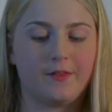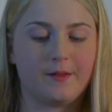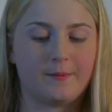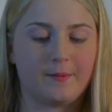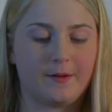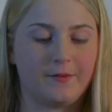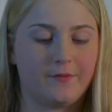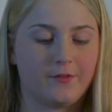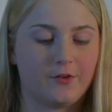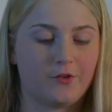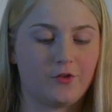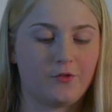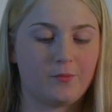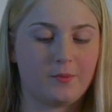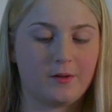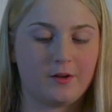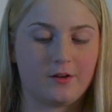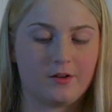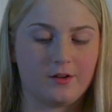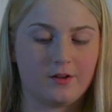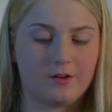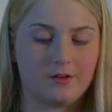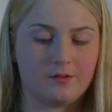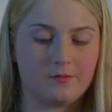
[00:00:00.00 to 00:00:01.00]
that my first
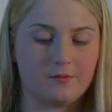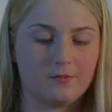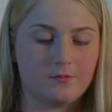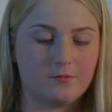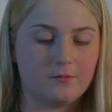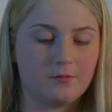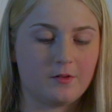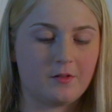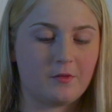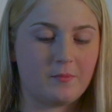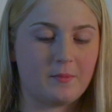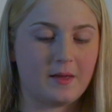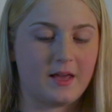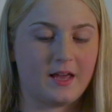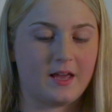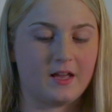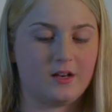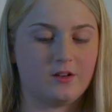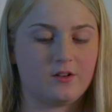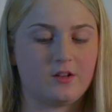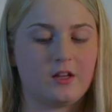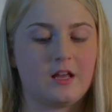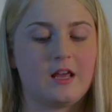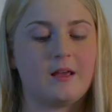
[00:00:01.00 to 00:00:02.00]
period was
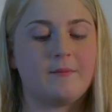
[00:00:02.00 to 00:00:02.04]
band,